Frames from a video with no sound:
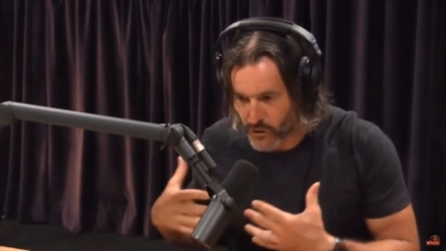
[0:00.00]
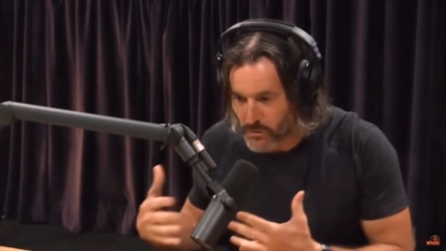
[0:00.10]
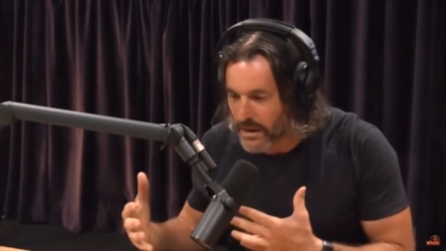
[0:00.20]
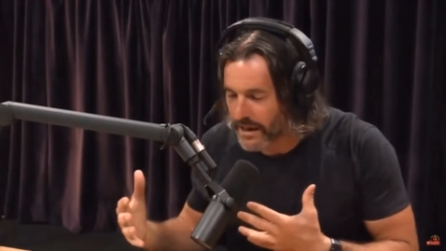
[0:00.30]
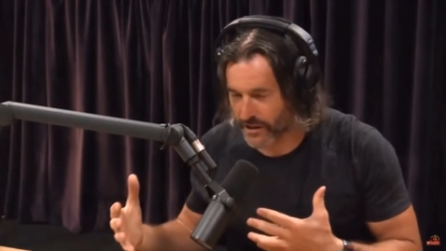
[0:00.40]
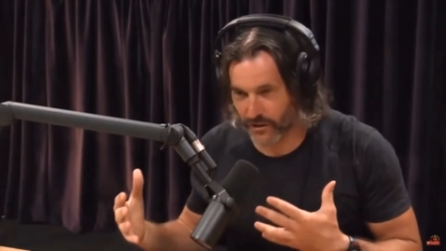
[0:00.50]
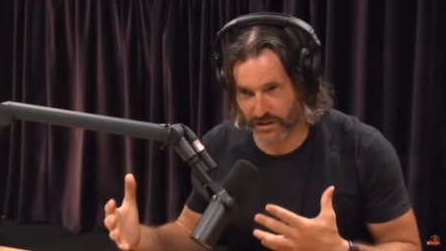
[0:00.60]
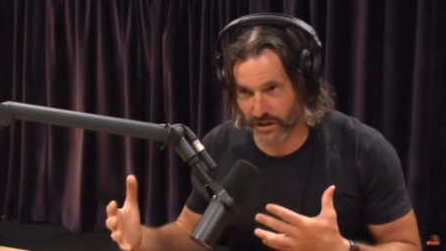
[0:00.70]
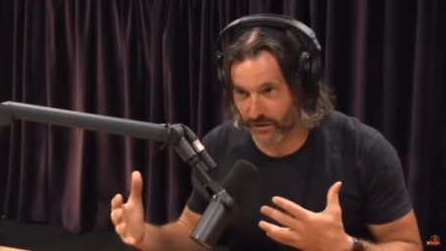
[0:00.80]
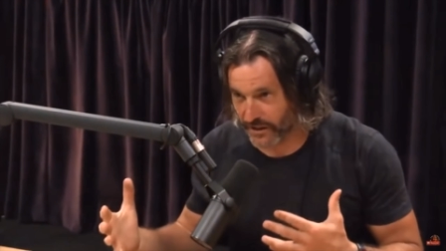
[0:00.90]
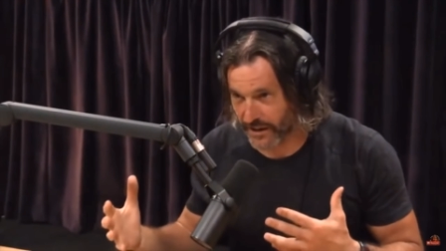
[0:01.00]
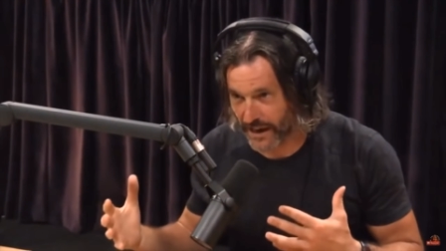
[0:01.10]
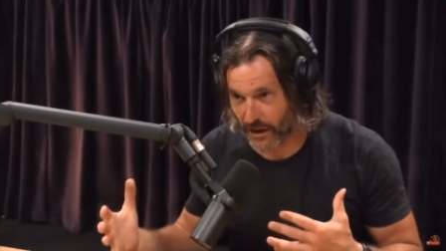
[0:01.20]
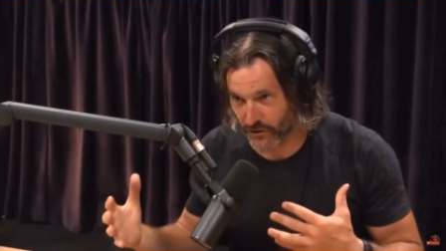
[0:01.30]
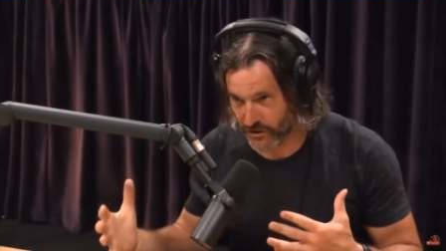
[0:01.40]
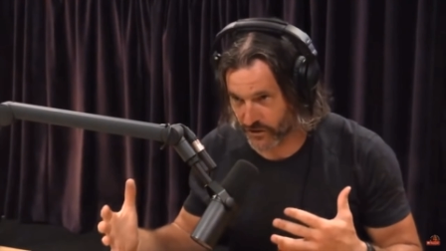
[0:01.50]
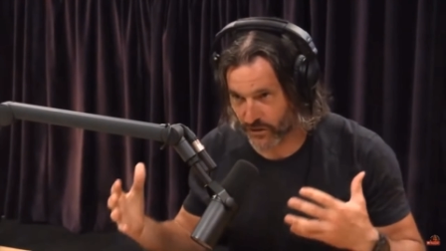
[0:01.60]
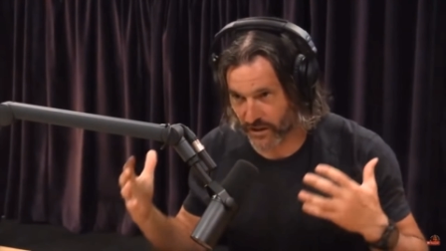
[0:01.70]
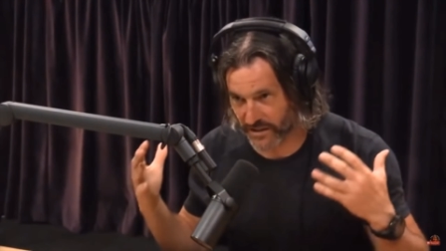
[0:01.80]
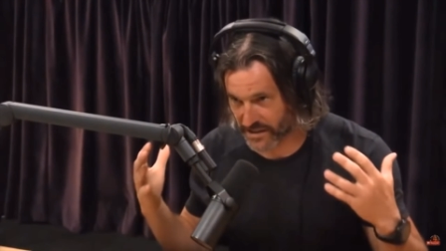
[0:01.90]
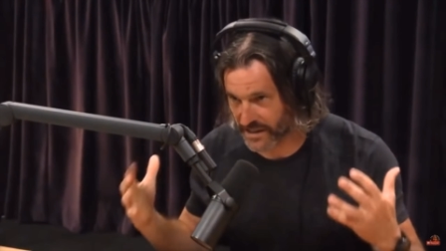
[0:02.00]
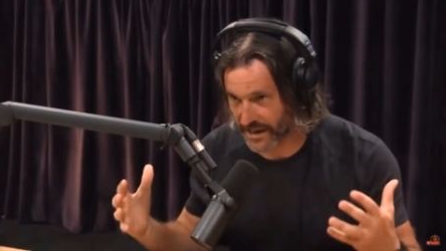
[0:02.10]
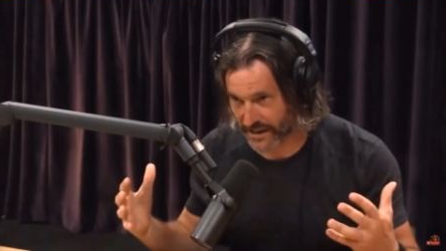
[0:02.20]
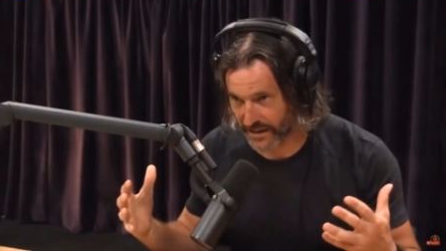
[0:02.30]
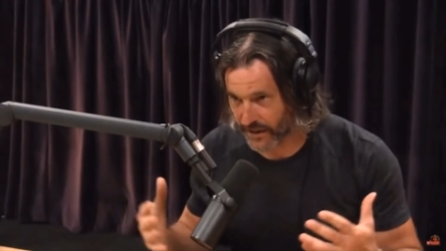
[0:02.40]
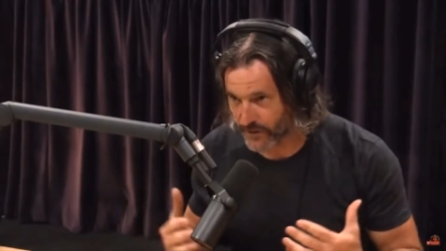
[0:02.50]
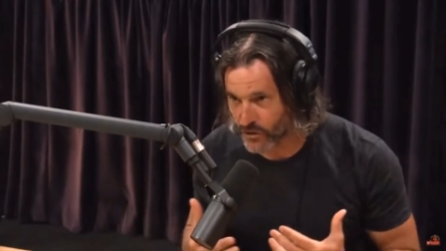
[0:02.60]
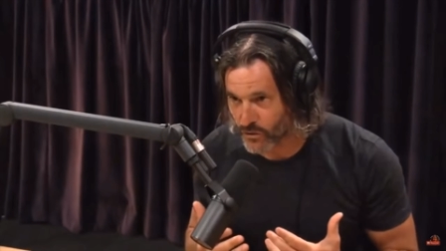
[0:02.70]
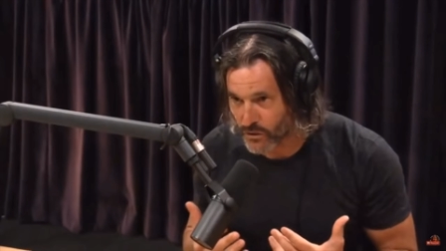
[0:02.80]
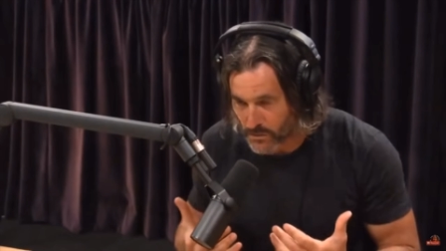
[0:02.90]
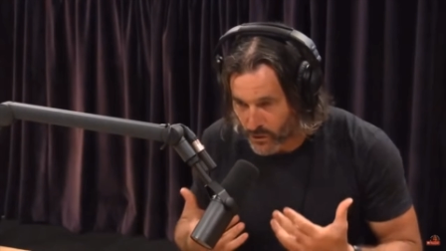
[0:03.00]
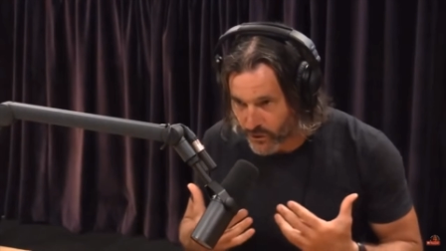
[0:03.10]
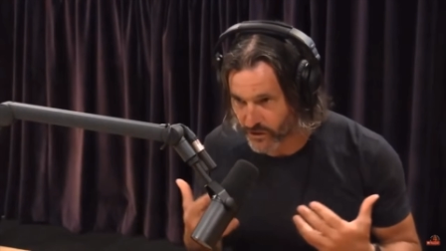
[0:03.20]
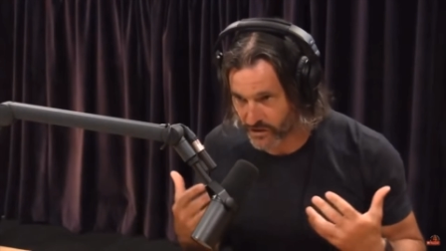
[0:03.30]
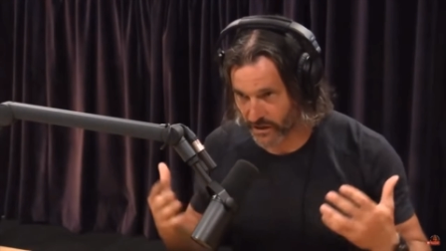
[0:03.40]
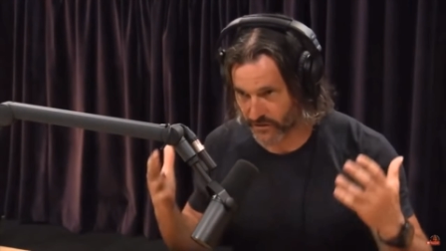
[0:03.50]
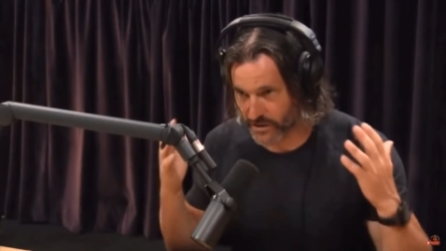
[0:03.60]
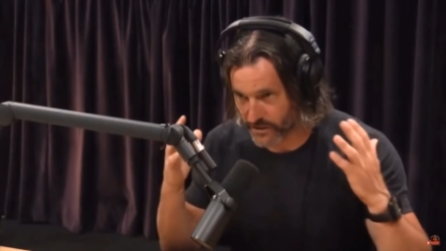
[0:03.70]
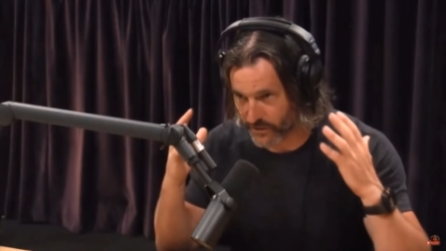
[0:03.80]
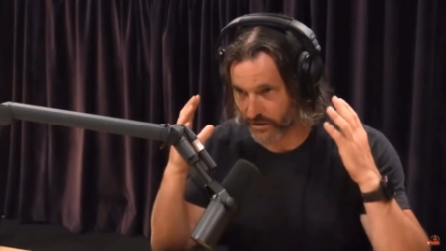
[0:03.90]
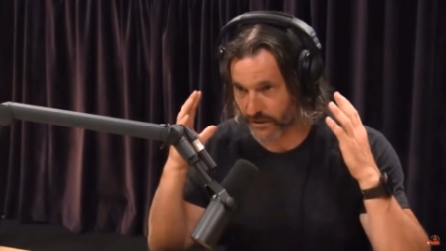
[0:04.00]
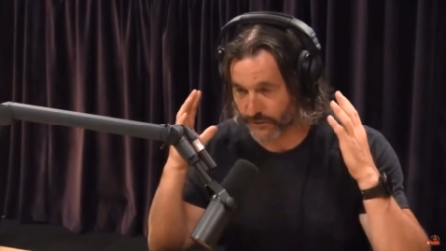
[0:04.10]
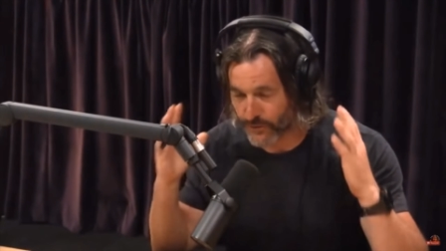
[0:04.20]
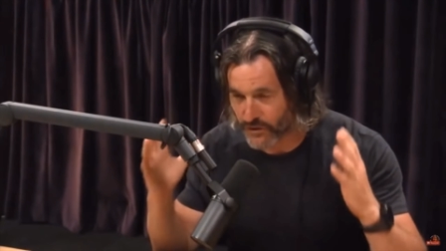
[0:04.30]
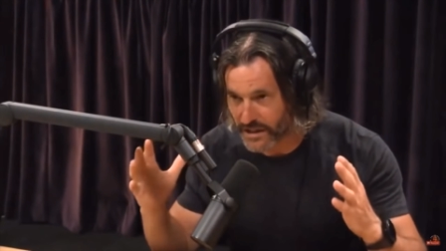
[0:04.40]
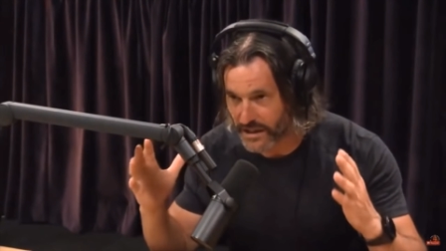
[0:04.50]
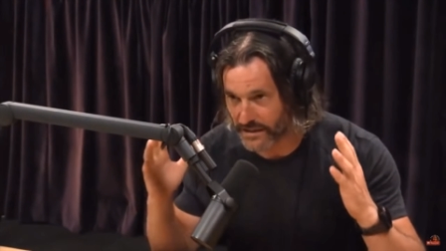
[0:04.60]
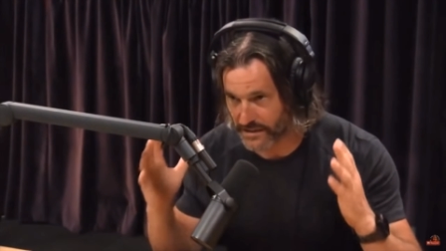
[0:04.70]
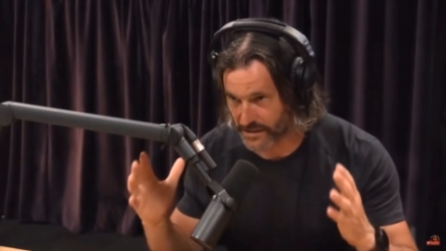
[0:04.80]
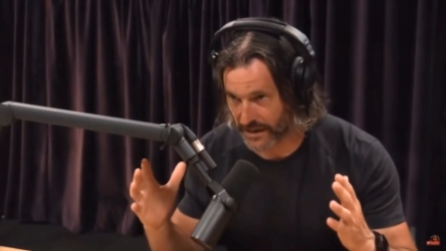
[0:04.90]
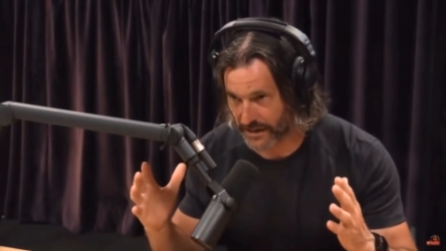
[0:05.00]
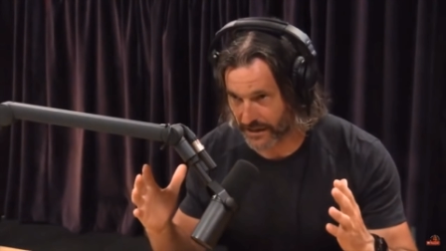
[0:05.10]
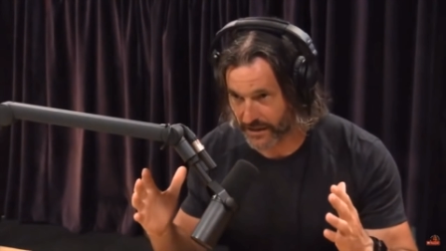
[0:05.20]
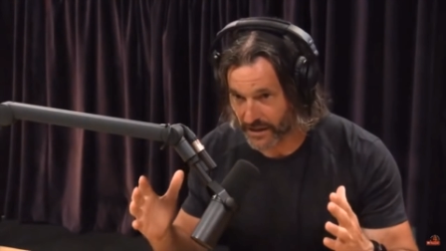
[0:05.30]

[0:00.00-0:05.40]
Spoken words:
make yourself the cow just for a second, if you remove yourself just for a freaking second